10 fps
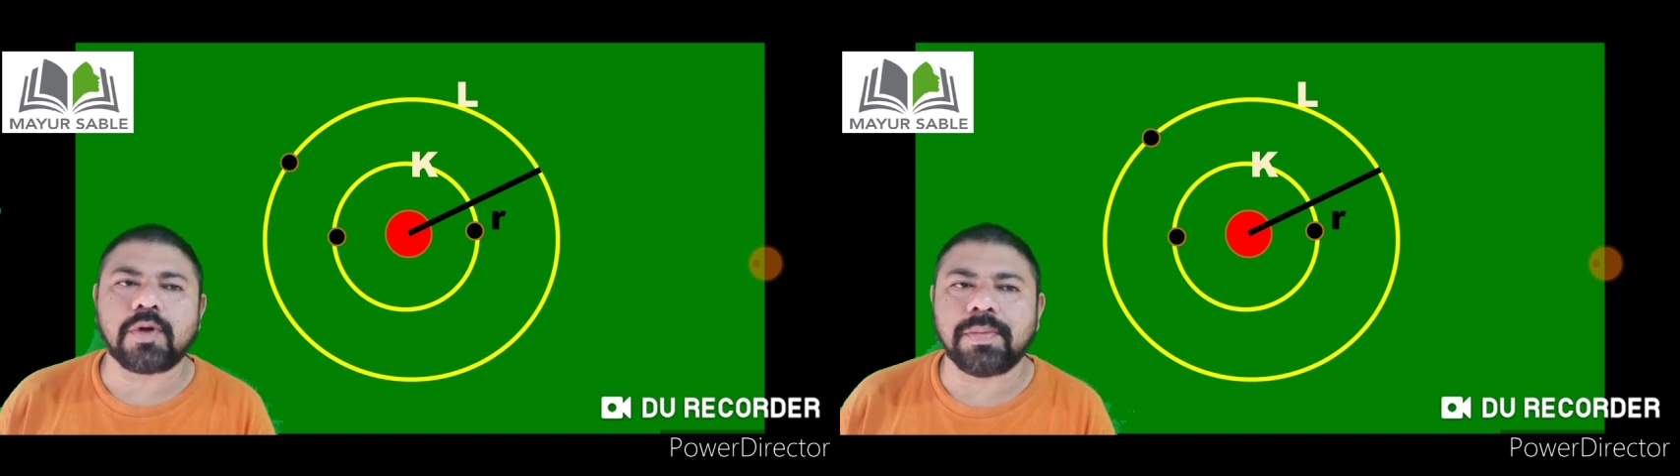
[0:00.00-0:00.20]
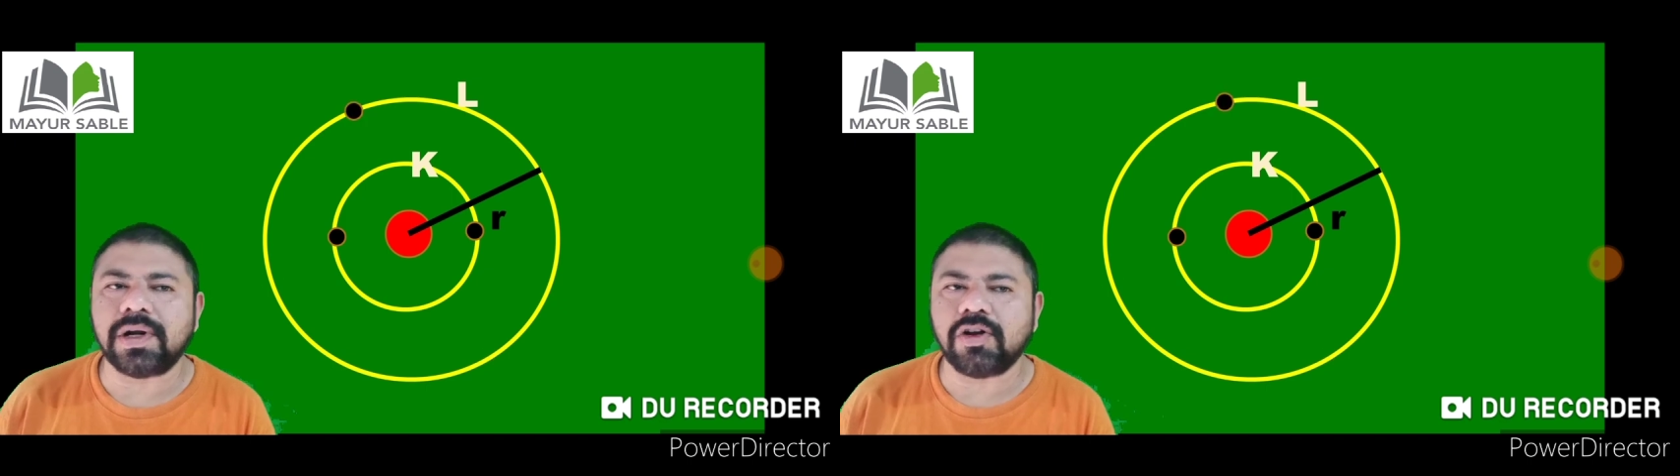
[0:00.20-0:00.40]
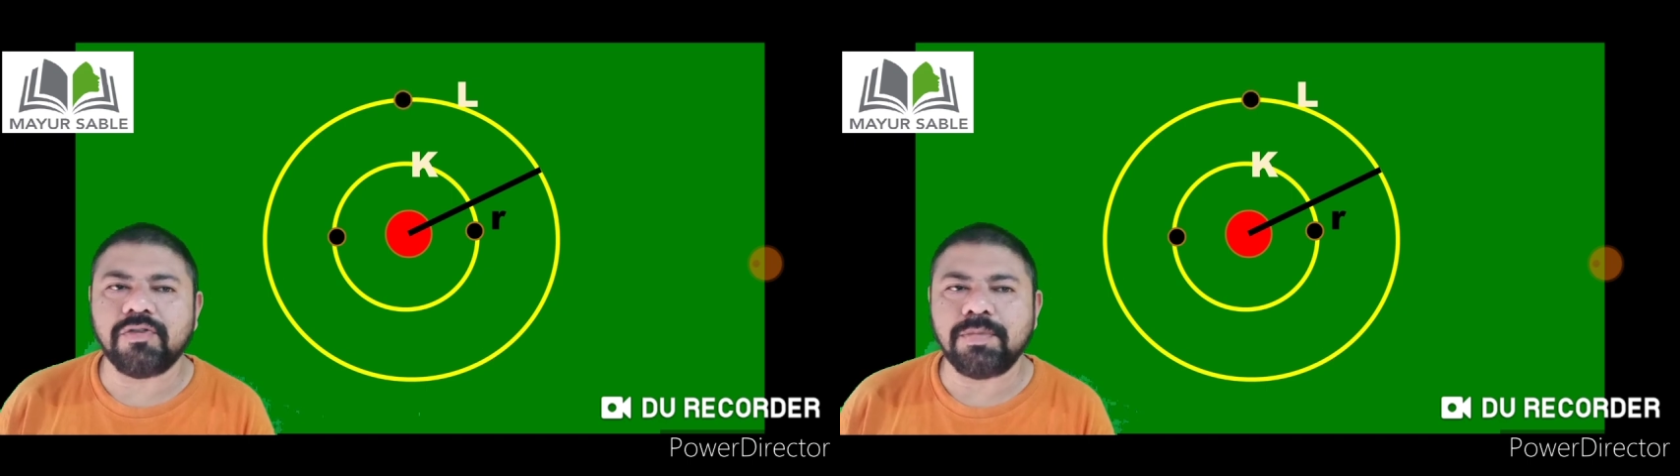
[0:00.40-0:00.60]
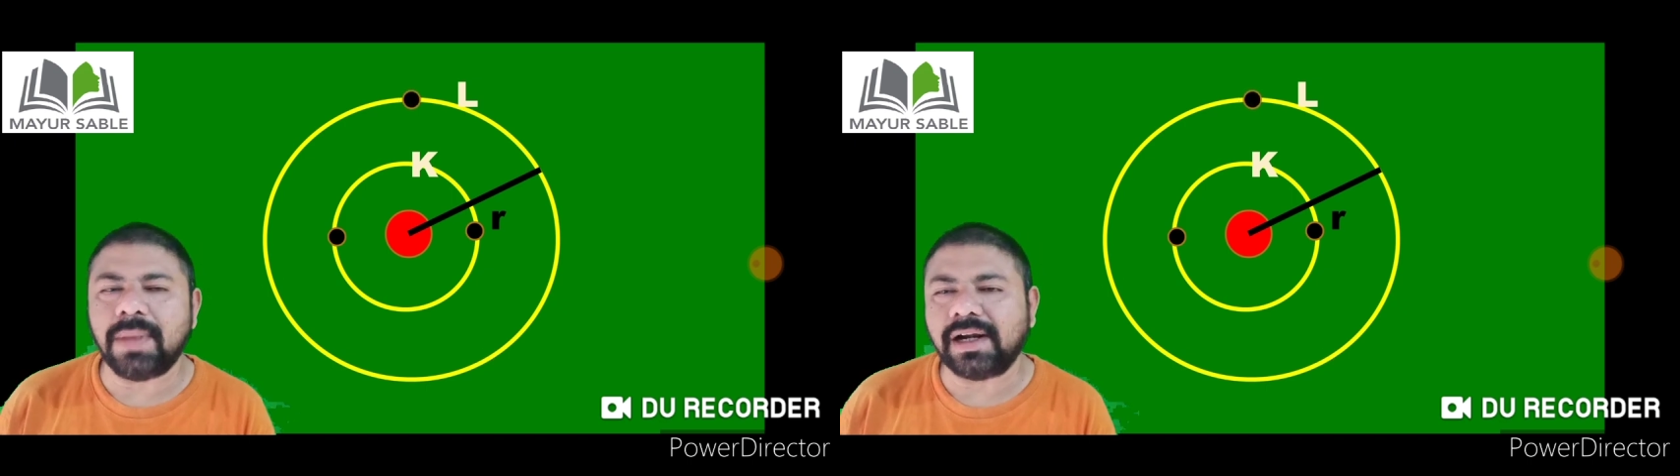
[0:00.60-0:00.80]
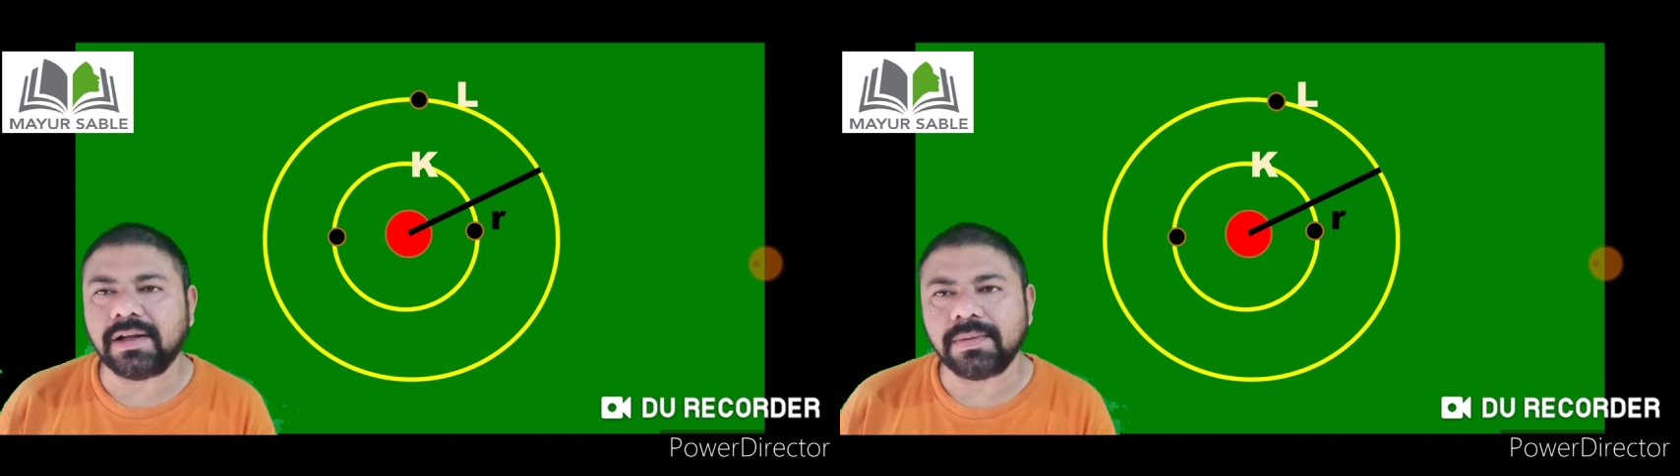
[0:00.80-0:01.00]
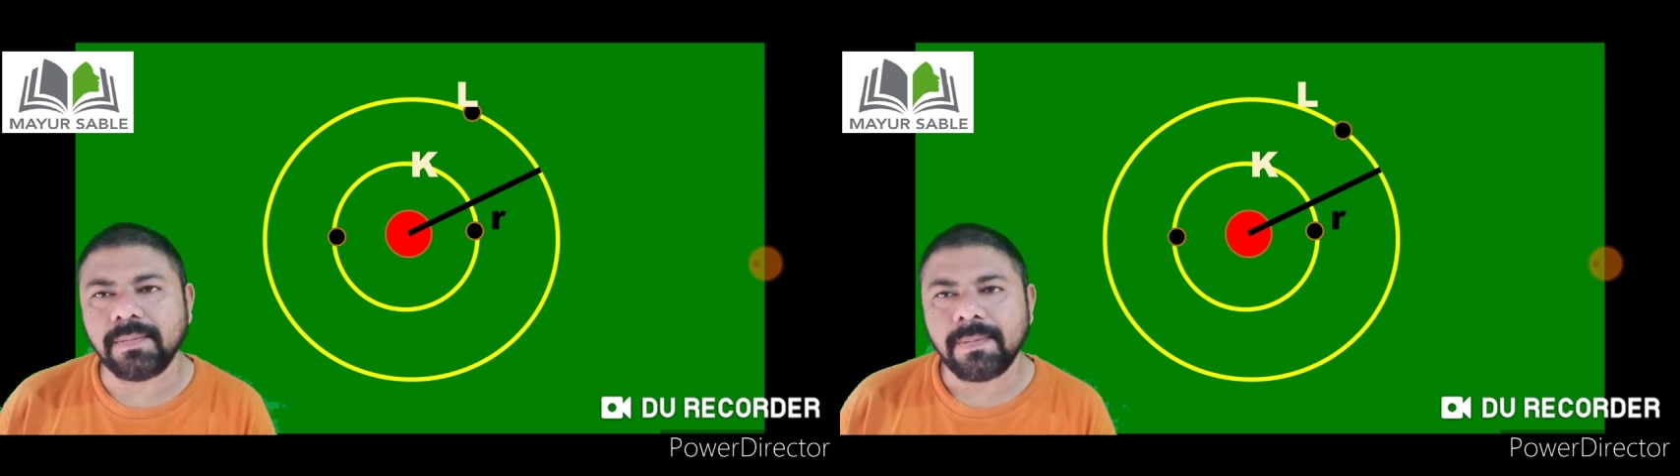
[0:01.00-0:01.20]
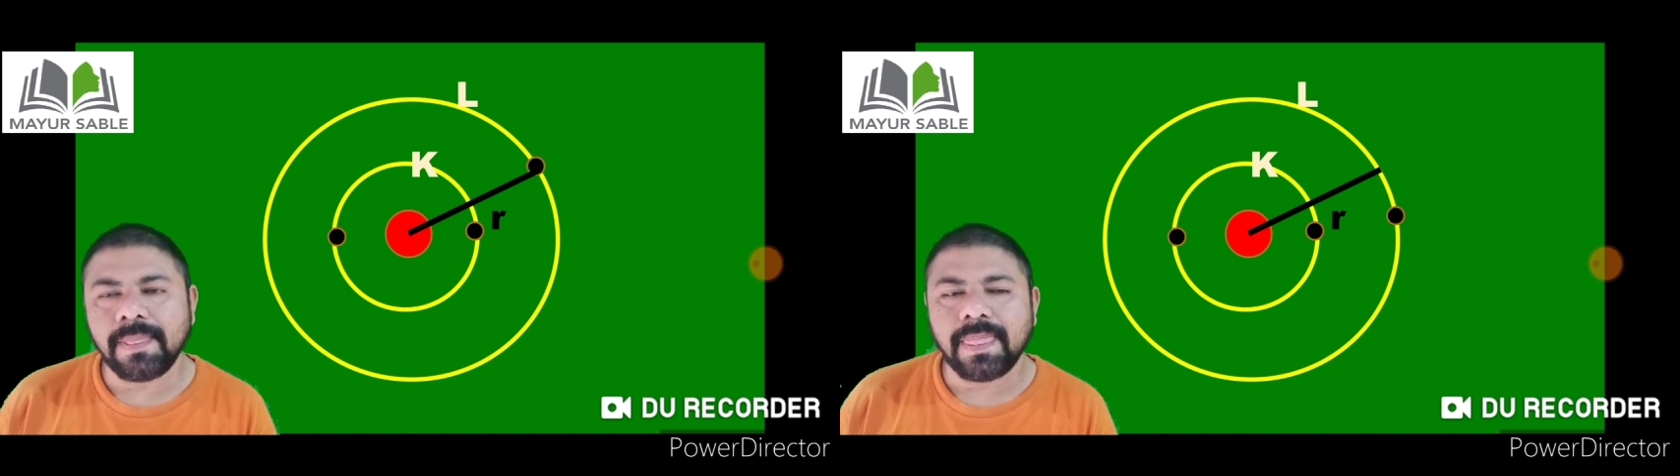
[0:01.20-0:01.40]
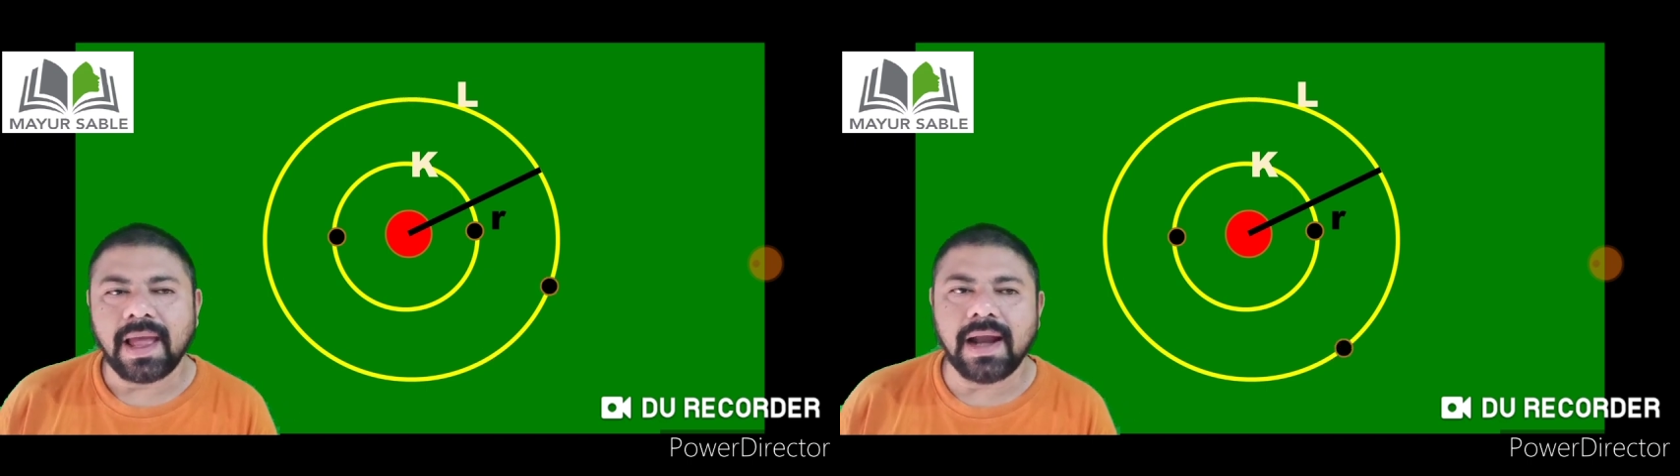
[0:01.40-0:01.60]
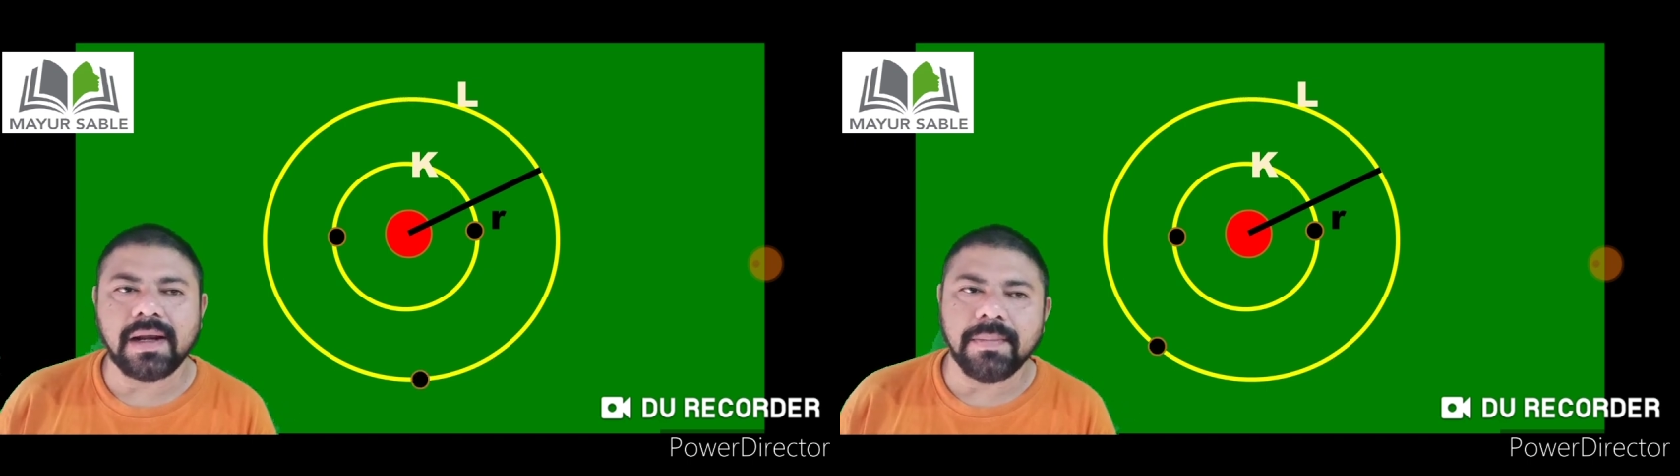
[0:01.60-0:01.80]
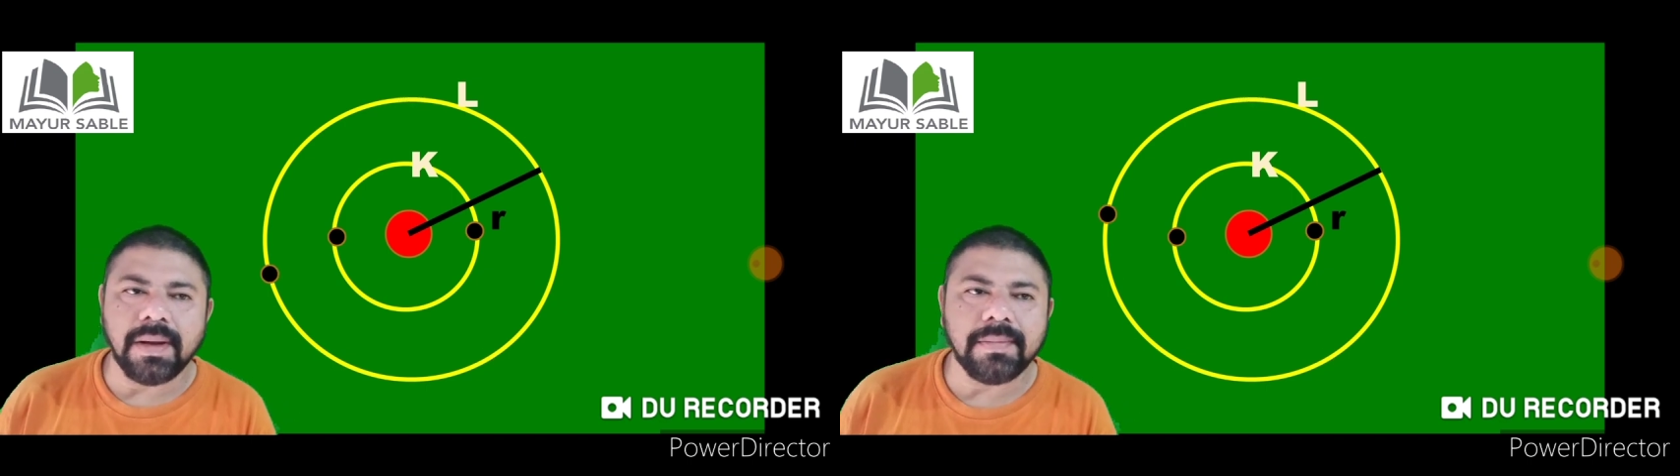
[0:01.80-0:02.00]
property of matter. And
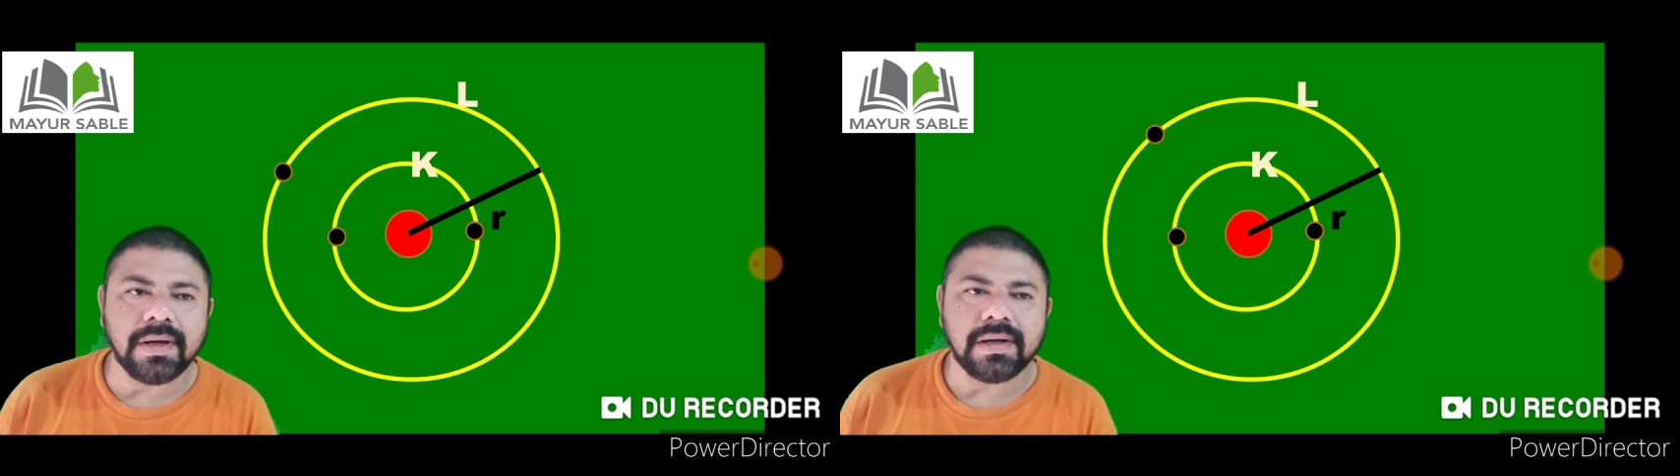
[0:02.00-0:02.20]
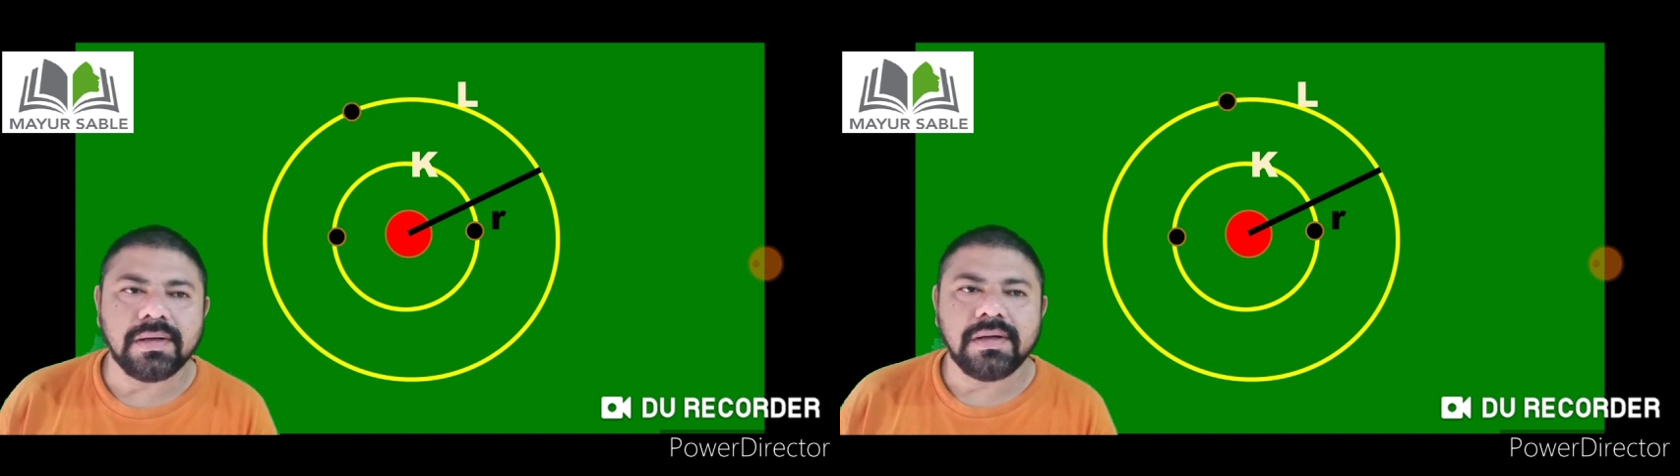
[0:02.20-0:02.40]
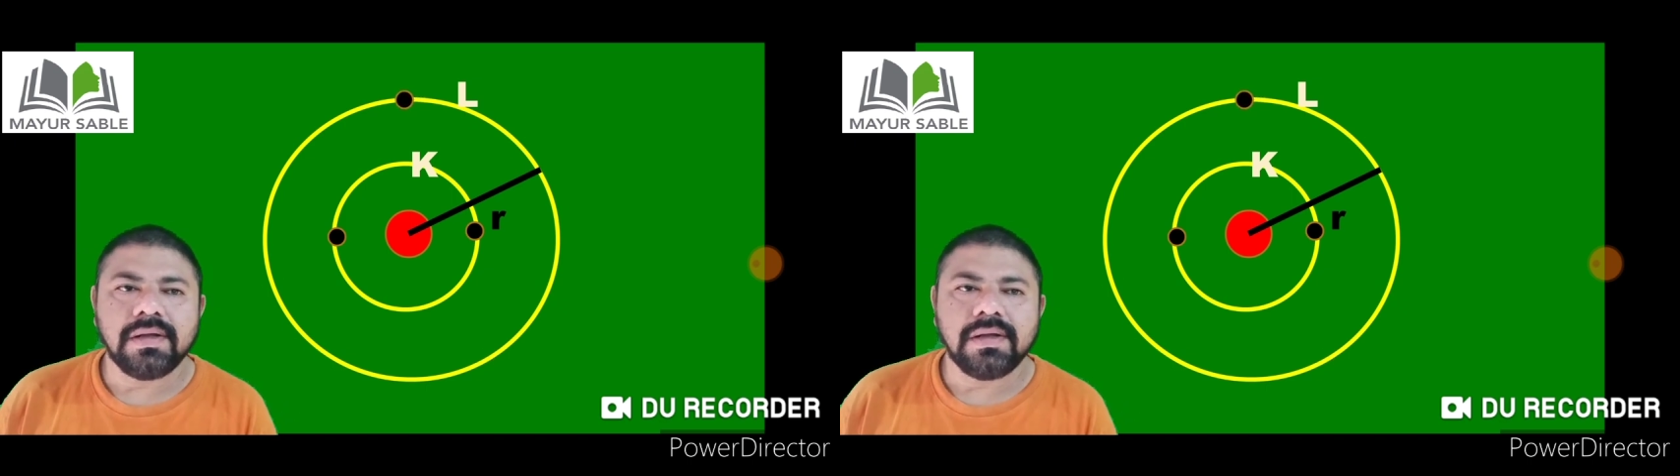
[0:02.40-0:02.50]
remember,